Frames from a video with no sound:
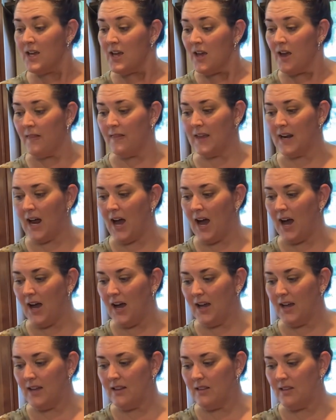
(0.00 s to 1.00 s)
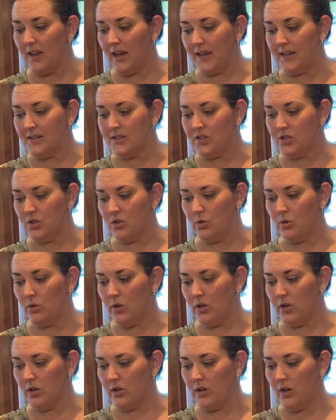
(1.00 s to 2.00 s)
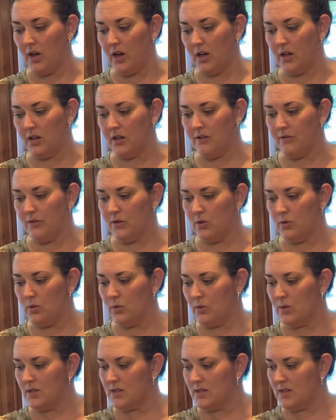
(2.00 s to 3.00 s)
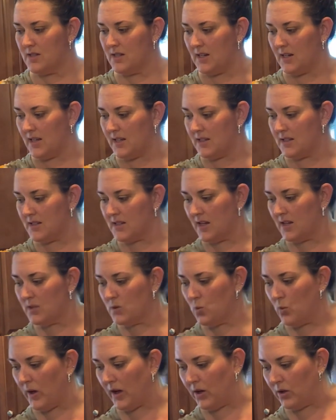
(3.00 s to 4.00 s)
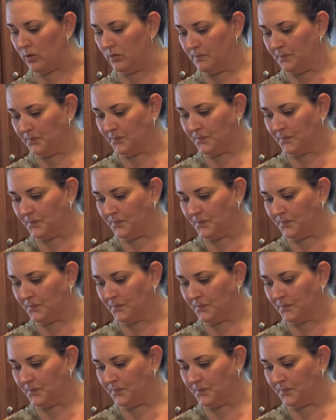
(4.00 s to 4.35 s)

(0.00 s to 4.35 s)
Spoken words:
And then I like to cut a few zinnias as well